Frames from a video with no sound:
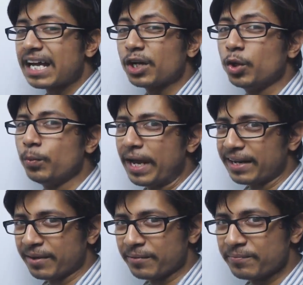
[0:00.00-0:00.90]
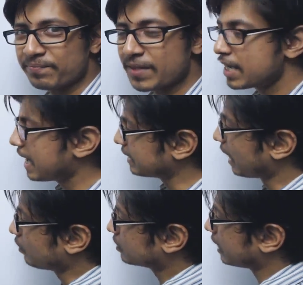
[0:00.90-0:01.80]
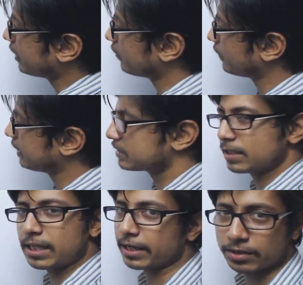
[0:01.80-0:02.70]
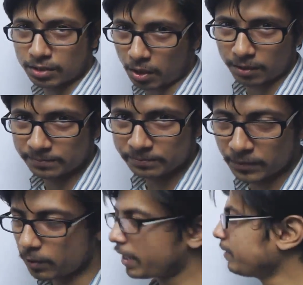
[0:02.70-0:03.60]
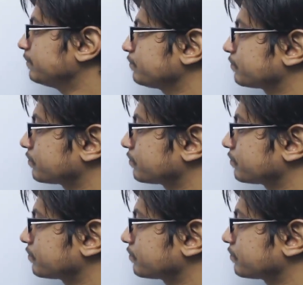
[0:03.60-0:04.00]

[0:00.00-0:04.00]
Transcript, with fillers: ER lumen and outside of it is the cytosol. Okay.